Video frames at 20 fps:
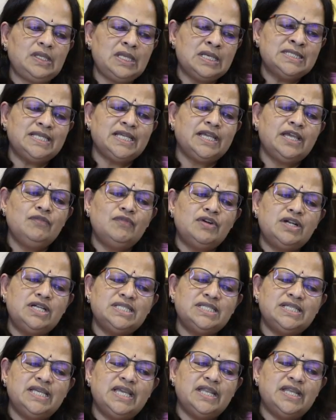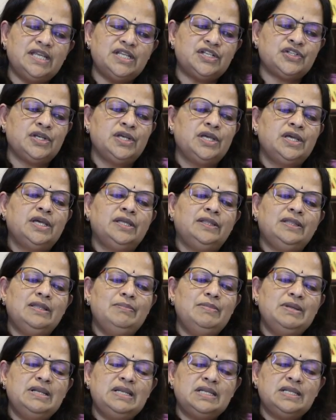Second one is Girish. The
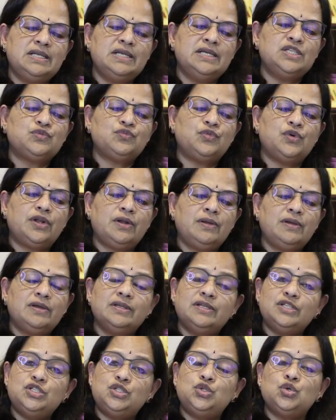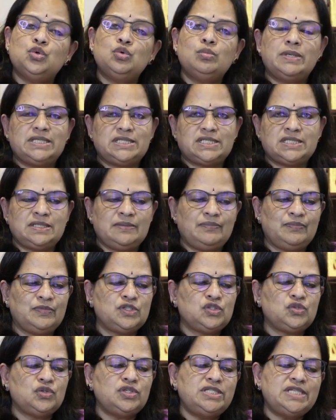bill is for 2 months.
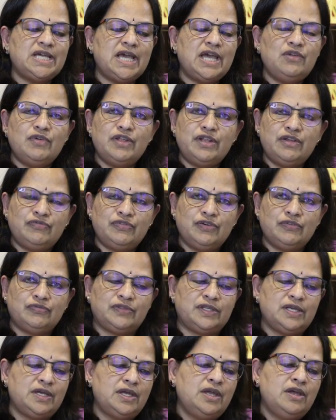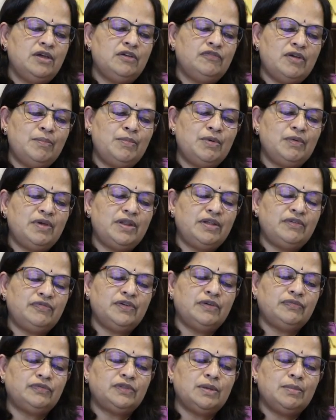So January 5th, February
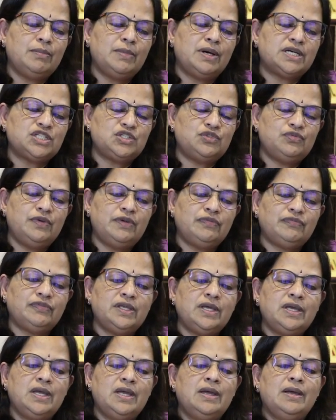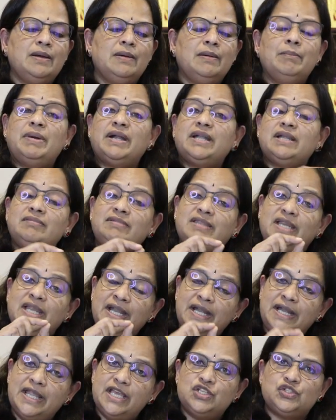5th, March 5th, but
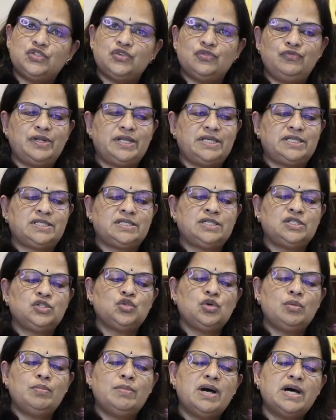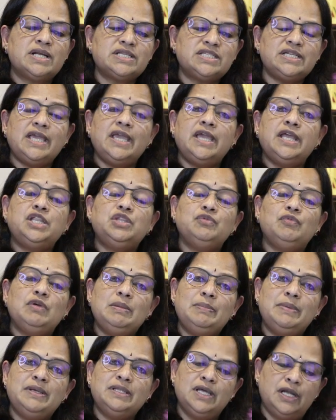3 days of grace. So March 8th
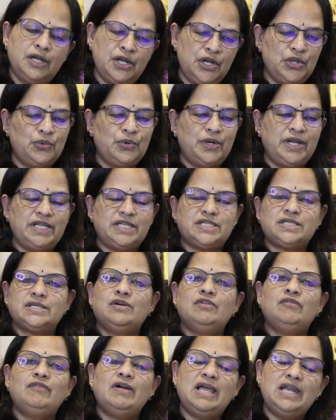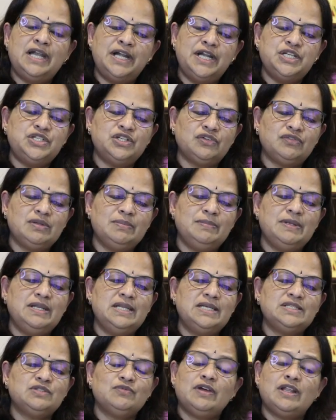will be the due date. Validity of the bill
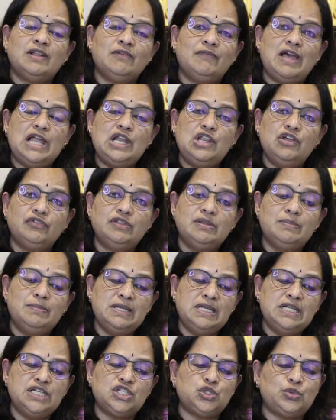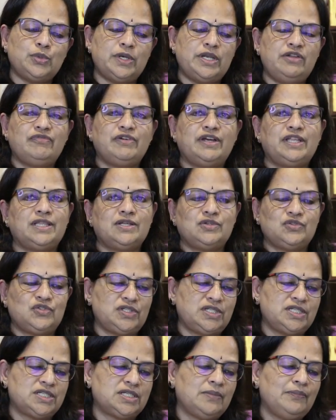is, but the value of the bill is
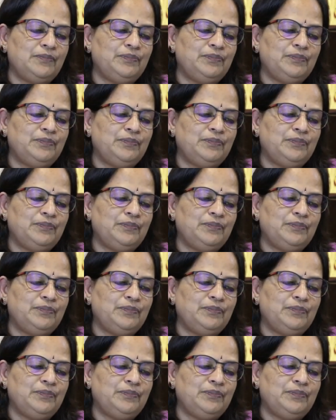25,000.